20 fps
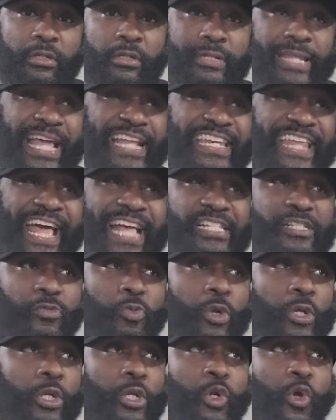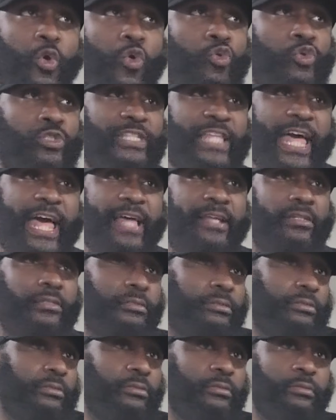That's one of those that
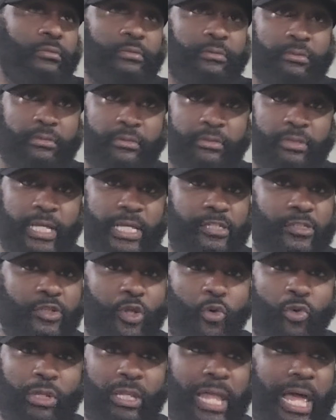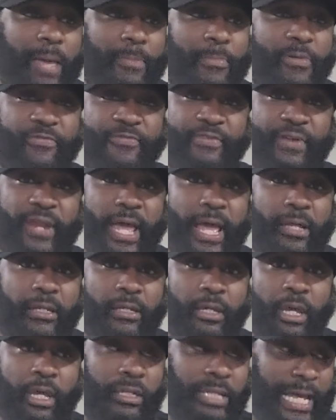there's no climate for that.
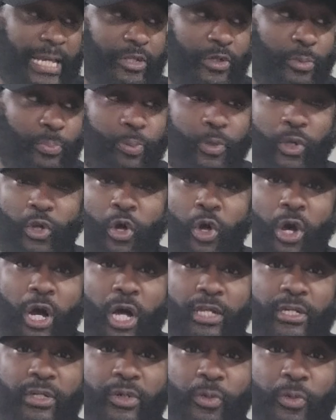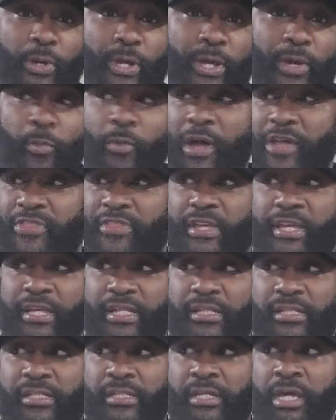Like you put on underwear, whether
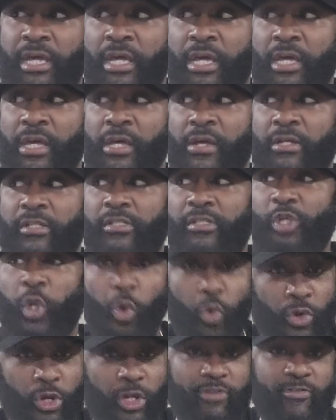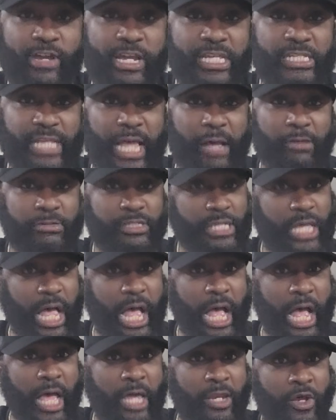it's 2 degrees
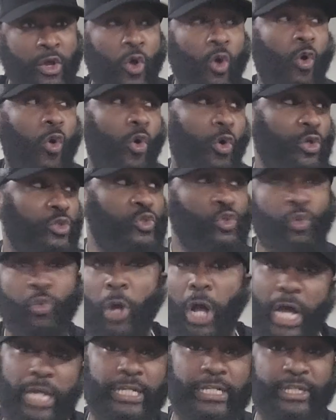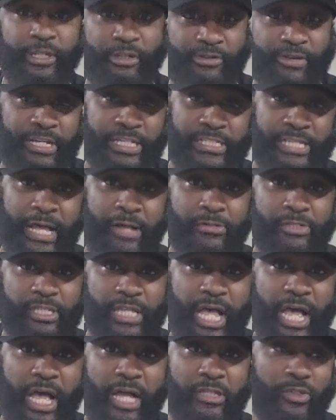outside or 200 degrees
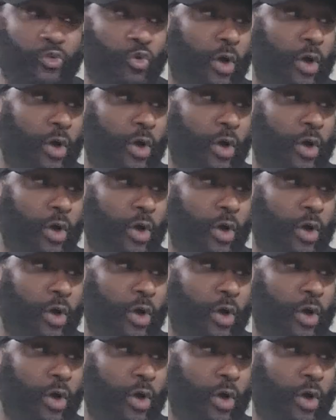outside.